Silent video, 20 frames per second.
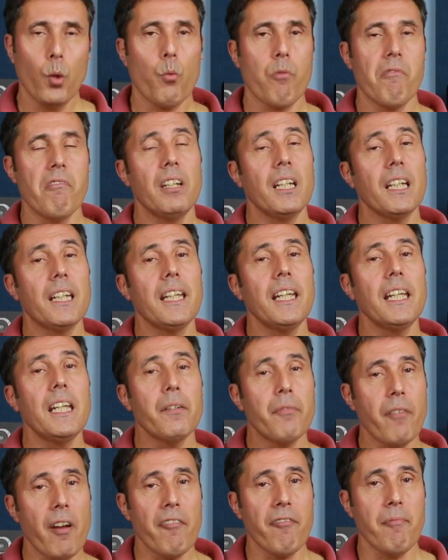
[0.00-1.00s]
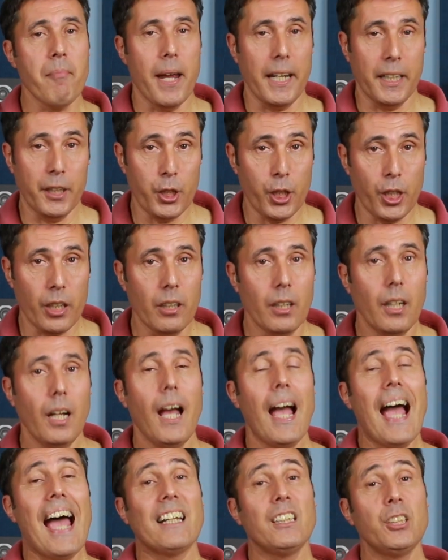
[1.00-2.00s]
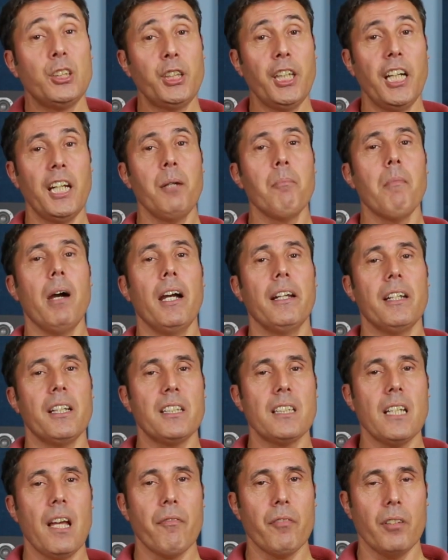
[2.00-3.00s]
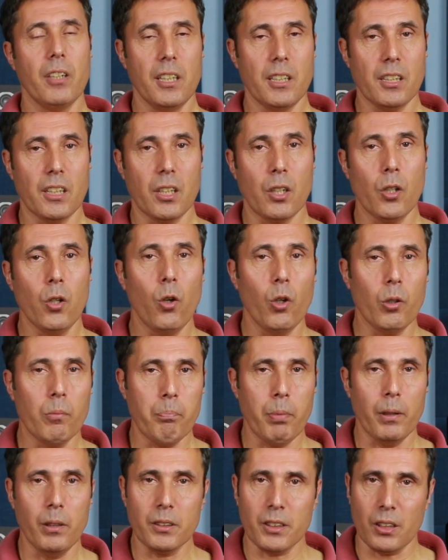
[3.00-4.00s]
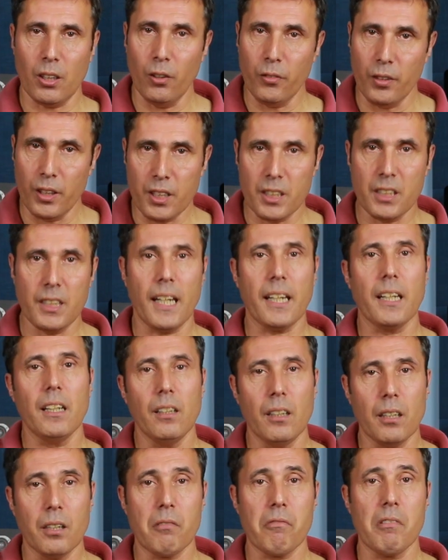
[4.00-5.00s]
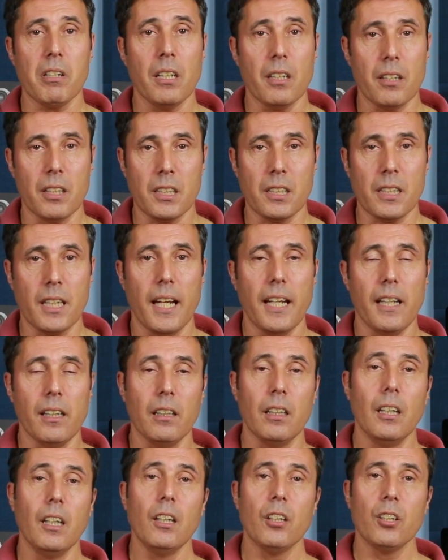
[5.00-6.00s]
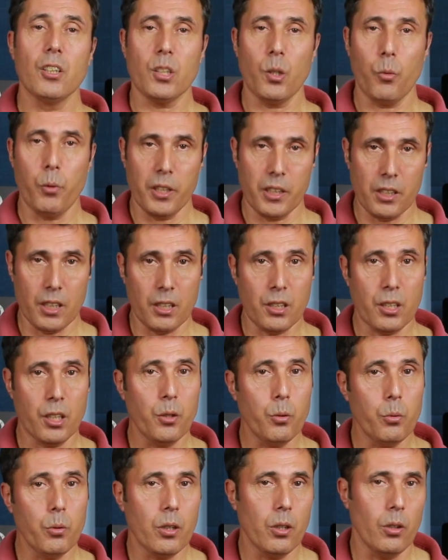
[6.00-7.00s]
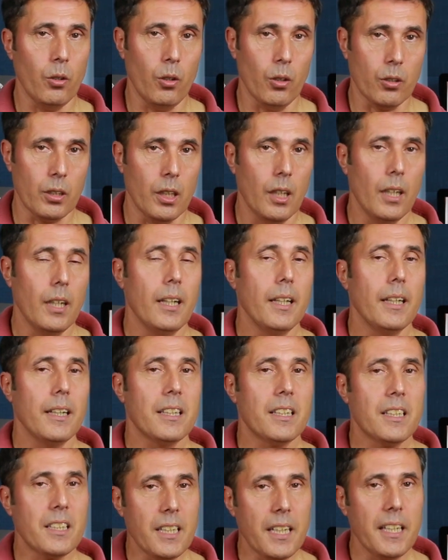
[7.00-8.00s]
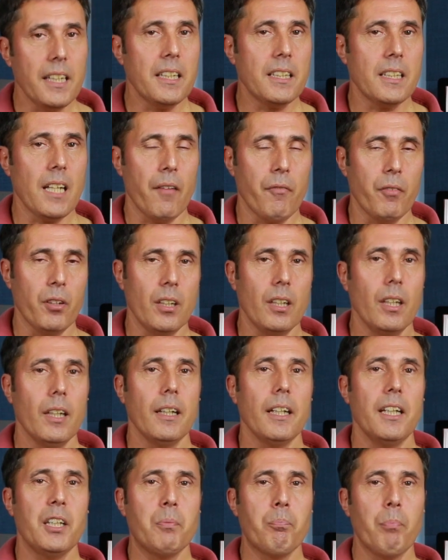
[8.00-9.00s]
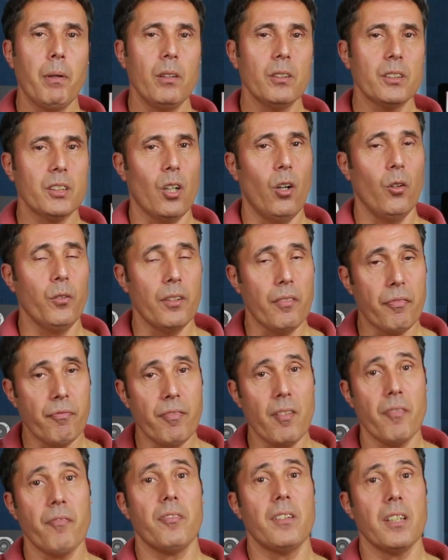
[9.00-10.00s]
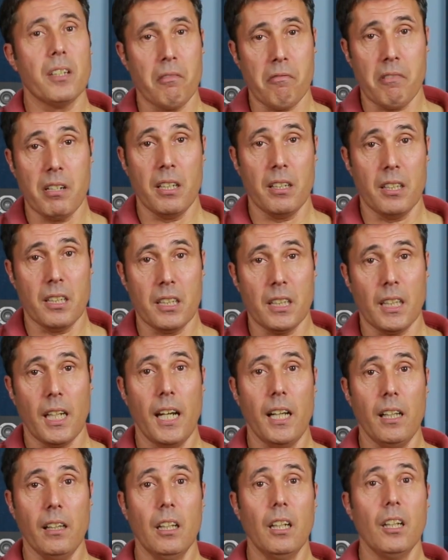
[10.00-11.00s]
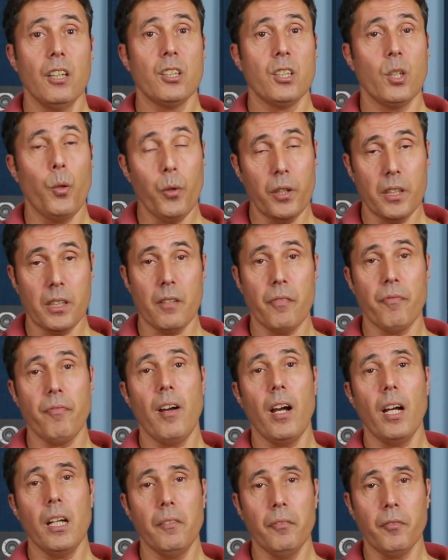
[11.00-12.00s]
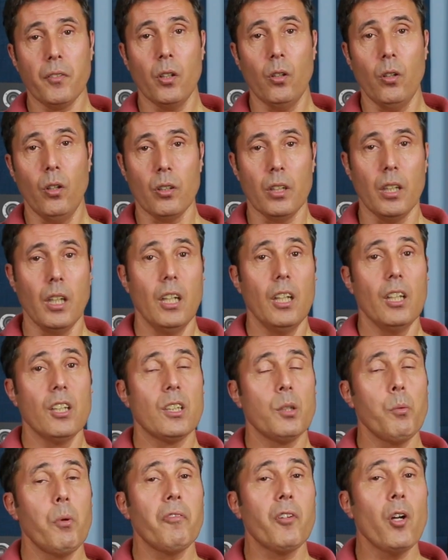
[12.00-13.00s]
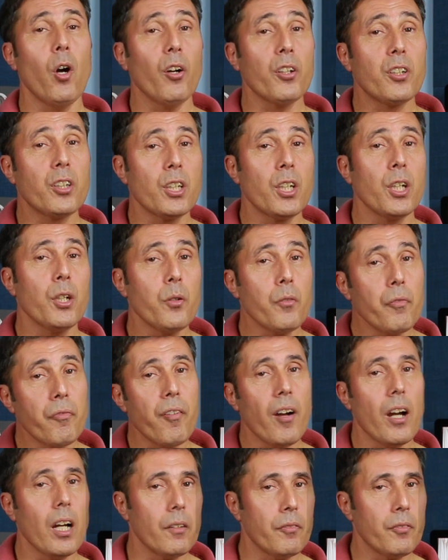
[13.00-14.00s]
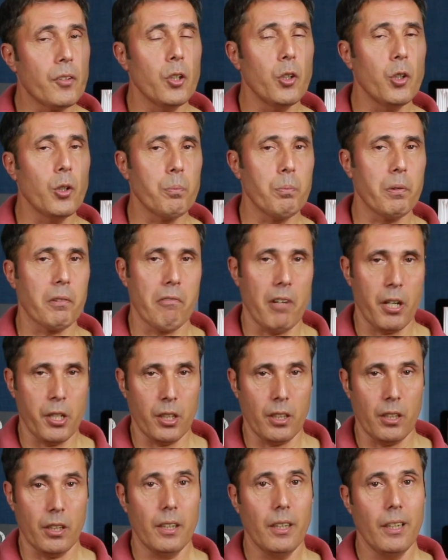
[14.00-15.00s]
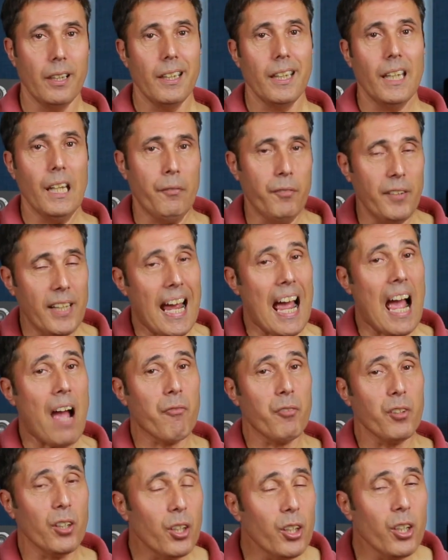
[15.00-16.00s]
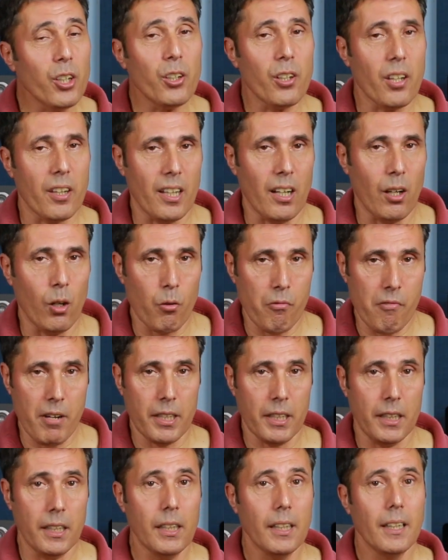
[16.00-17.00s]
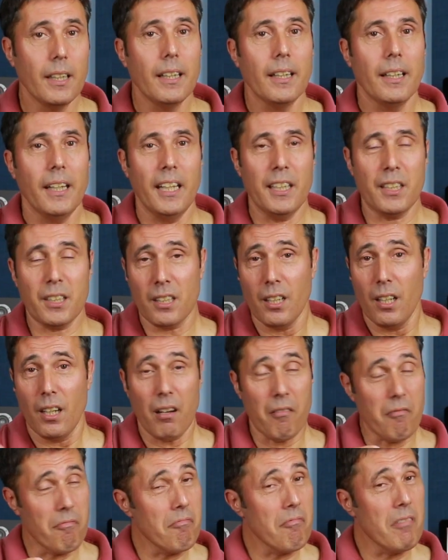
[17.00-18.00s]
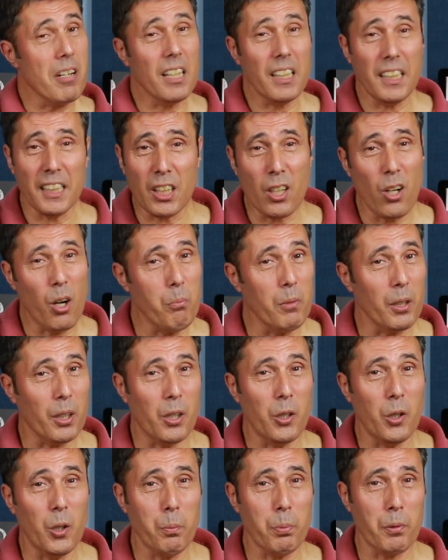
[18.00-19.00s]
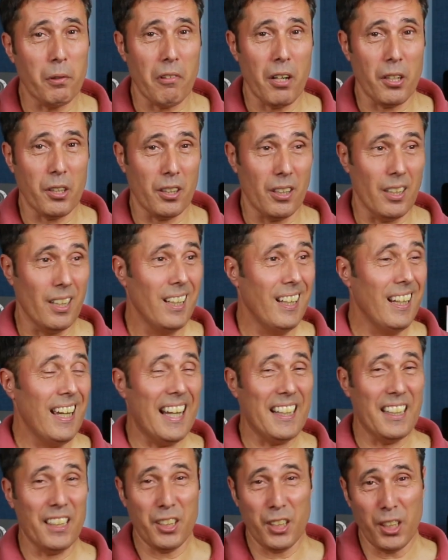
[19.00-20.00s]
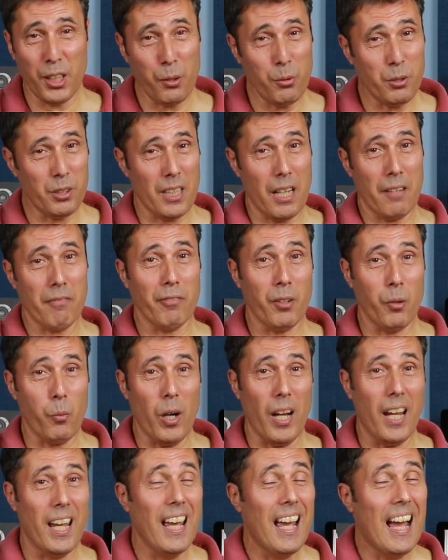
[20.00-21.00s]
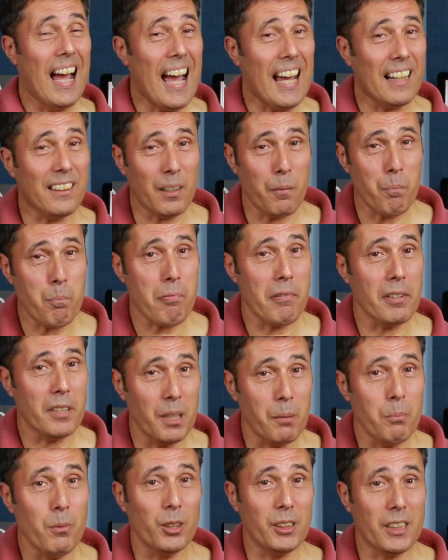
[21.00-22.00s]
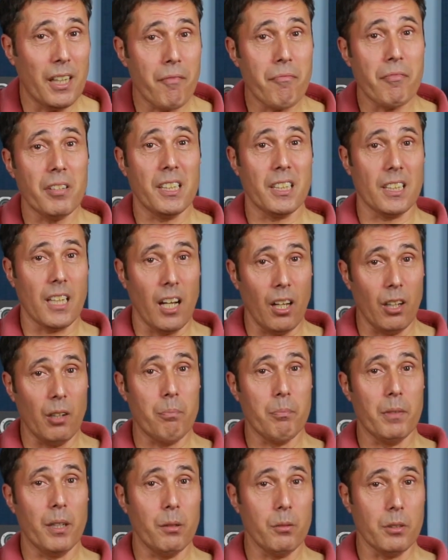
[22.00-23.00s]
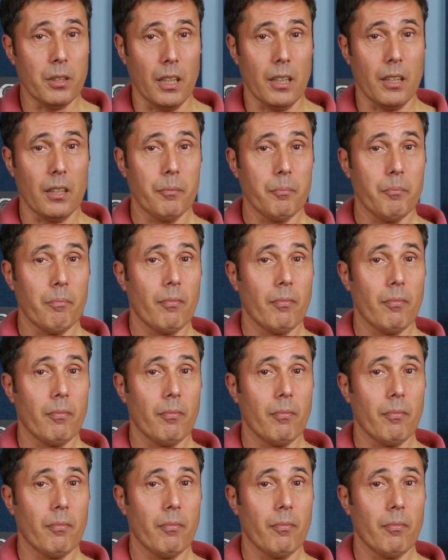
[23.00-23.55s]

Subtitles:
We're in the key of F major, and G minor 7 is the chord built on the 2nd degree of the scale, so it's the 2 chord. C7 is built on the 5th degree of the scale, so it's the 5 chord. So we've got a 2-5 chord progression. If you haven't heard of that already, it's a really common chord progression and it's used everywhere and in pretty much every style of music.